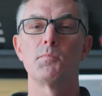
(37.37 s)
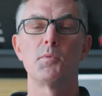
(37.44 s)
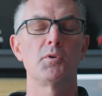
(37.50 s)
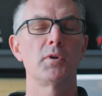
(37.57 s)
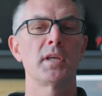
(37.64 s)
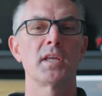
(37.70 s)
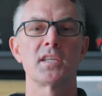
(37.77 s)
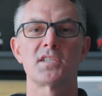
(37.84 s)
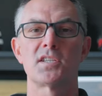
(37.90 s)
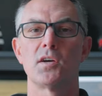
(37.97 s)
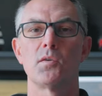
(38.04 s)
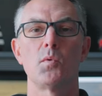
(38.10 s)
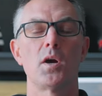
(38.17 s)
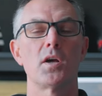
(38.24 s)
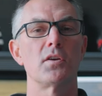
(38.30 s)
boating in
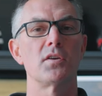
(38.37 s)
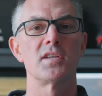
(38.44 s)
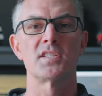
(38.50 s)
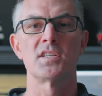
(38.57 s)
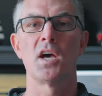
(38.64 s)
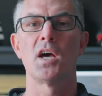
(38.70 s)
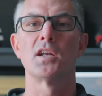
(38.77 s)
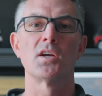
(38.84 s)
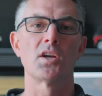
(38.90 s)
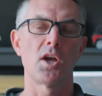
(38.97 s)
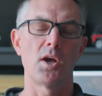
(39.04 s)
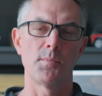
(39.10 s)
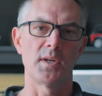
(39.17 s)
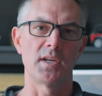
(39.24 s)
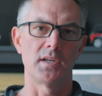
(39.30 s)
saltwater is not
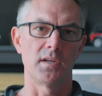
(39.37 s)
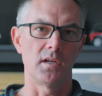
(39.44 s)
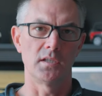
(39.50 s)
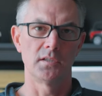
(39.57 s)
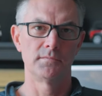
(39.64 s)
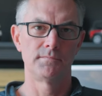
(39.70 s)
uncommon at all.